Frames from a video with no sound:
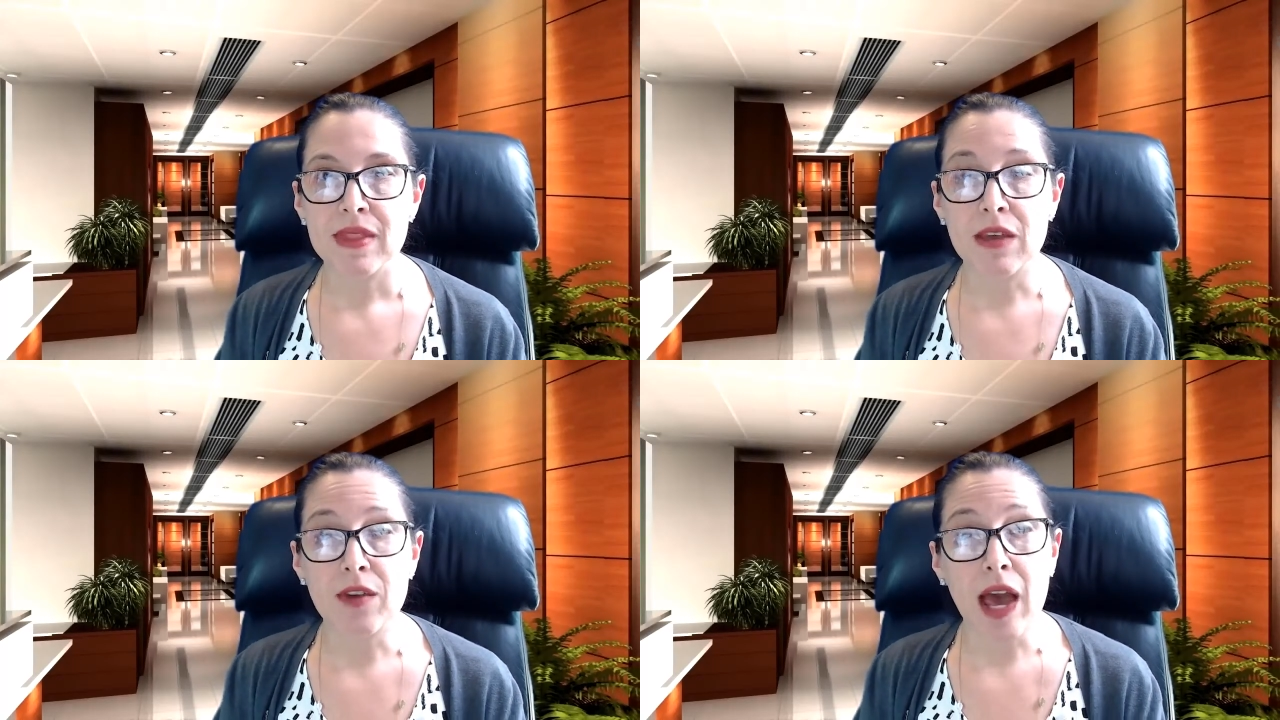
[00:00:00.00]

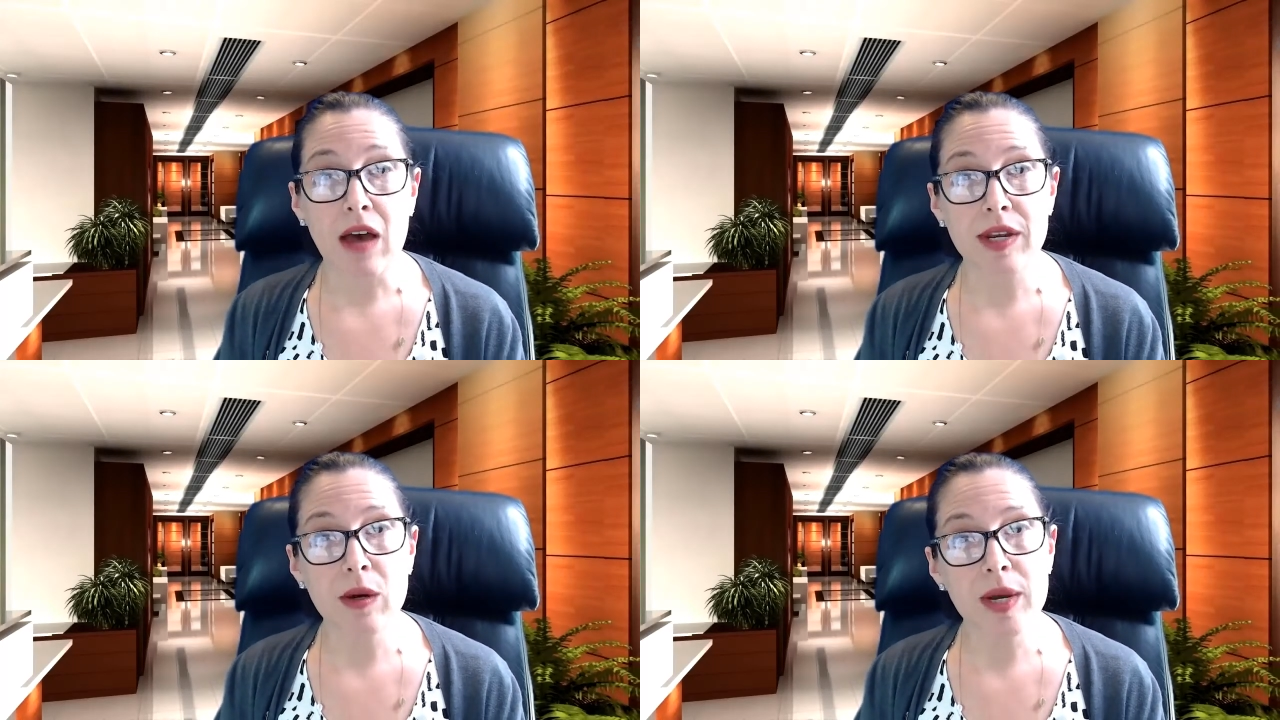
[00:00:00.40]
If you
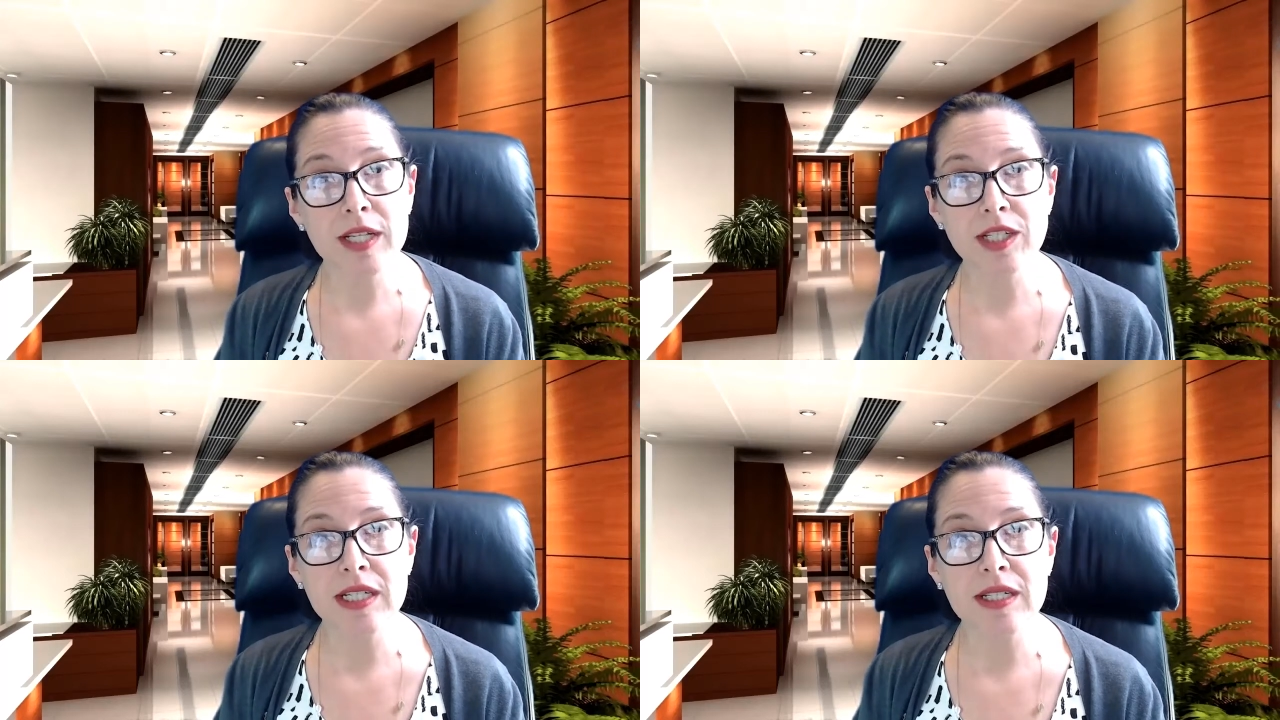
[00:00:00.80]
have any
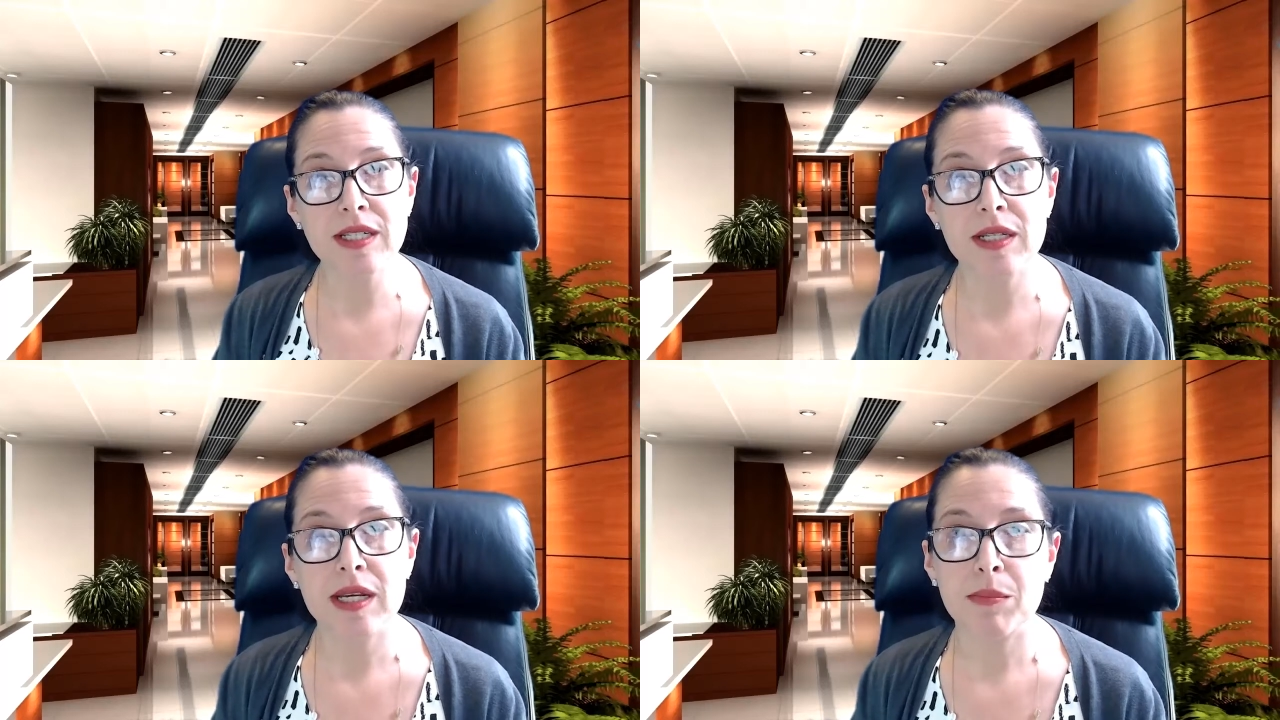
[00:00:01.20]

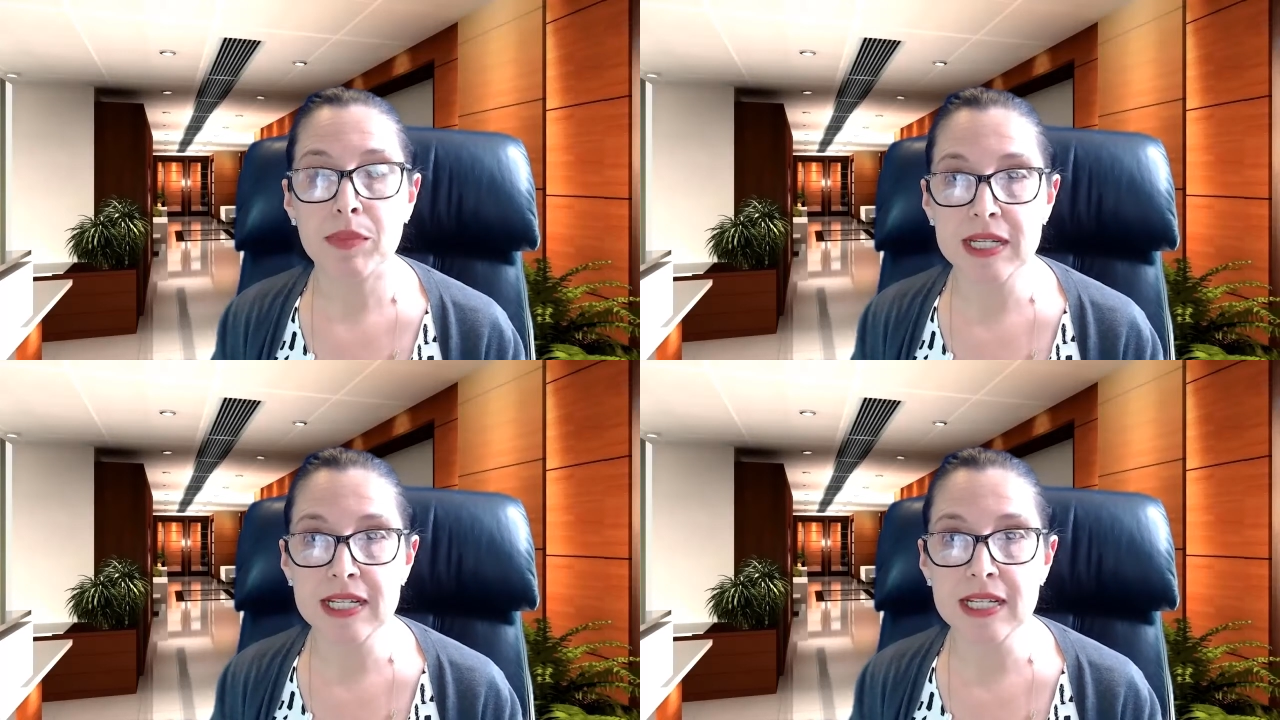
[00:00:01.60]
questions,
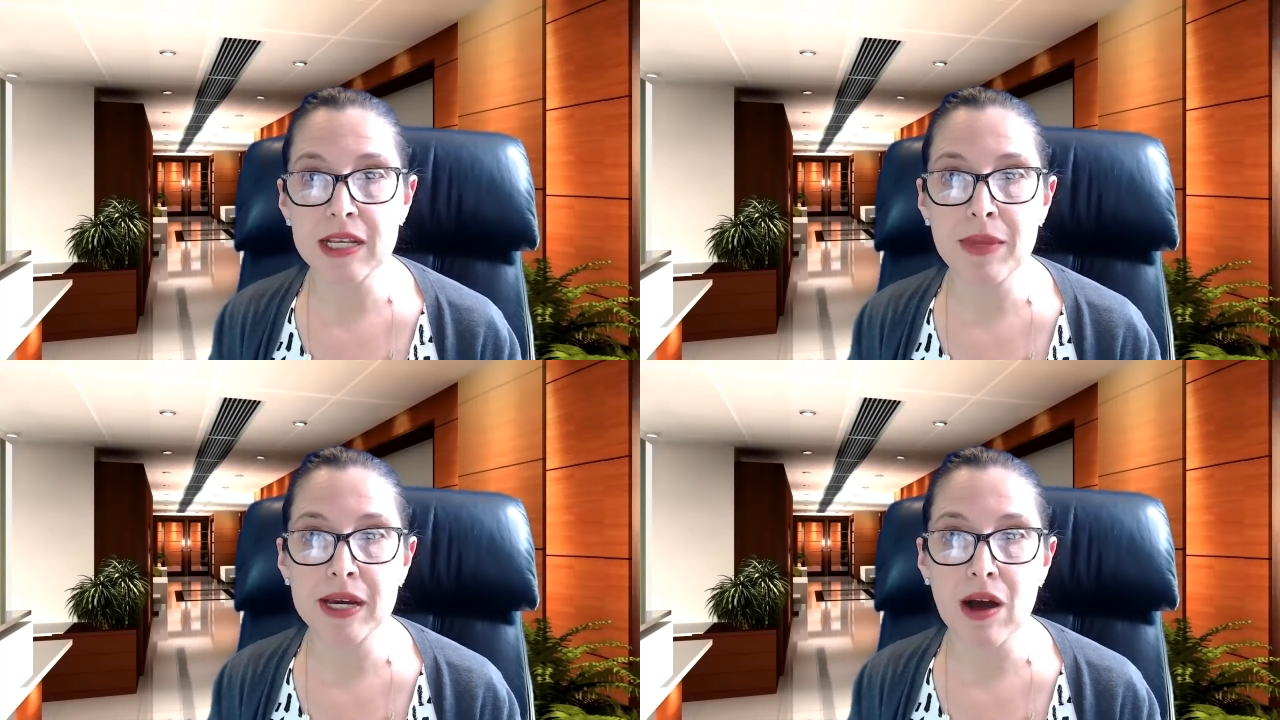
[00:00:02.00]
please
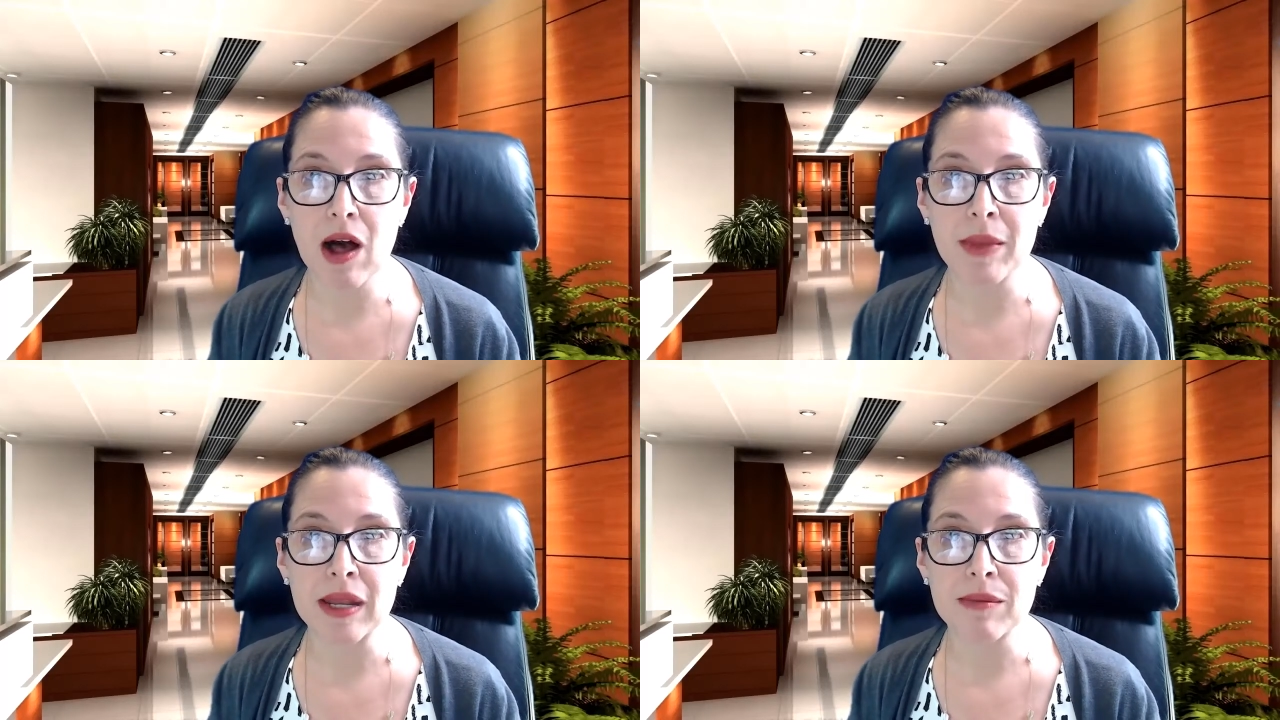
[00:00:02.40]
leave me a
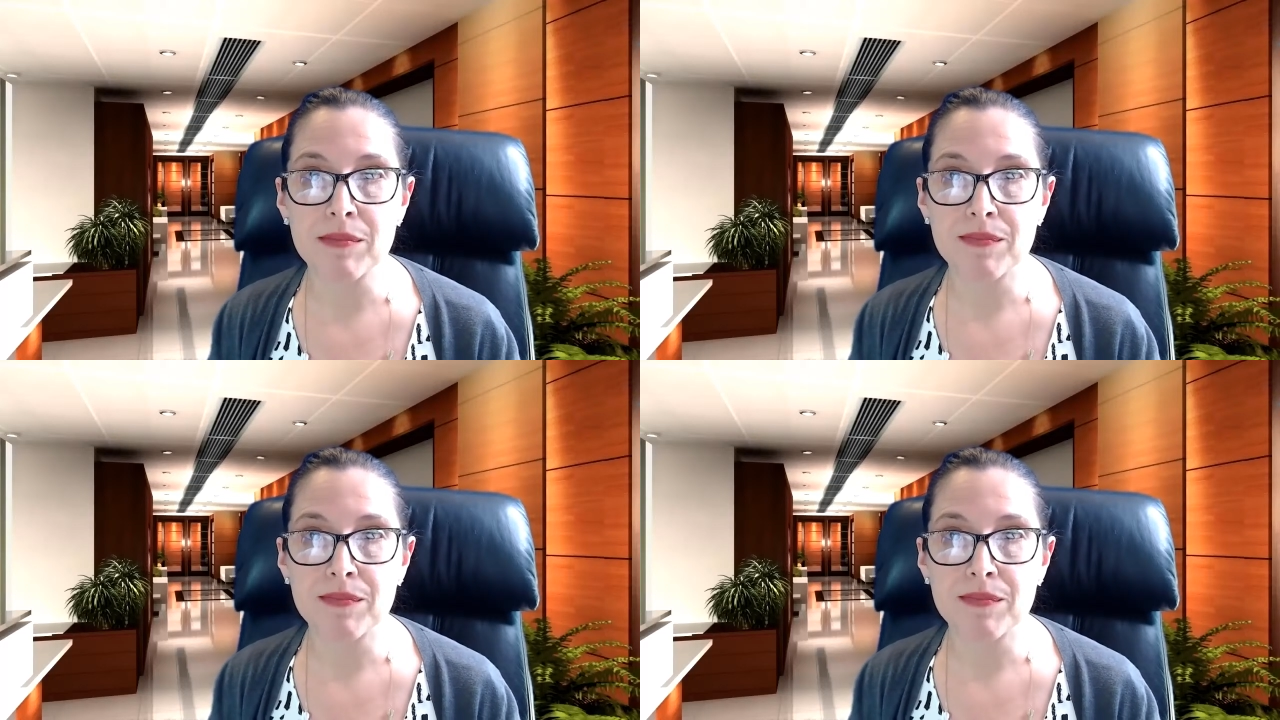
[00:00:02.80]
comment.